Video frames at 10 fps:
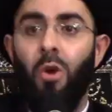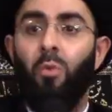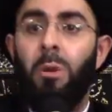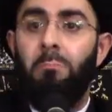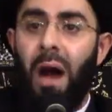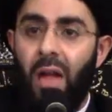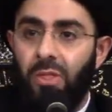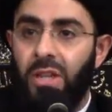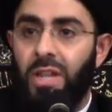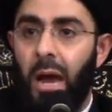When bad
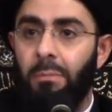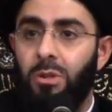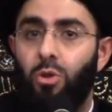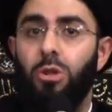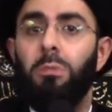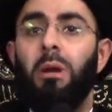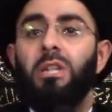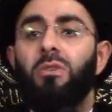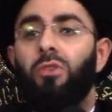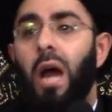things happen to you, it's
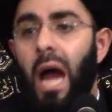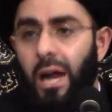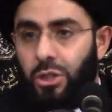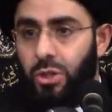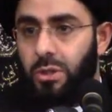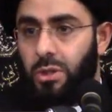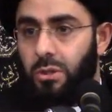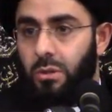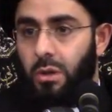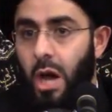because of your actions.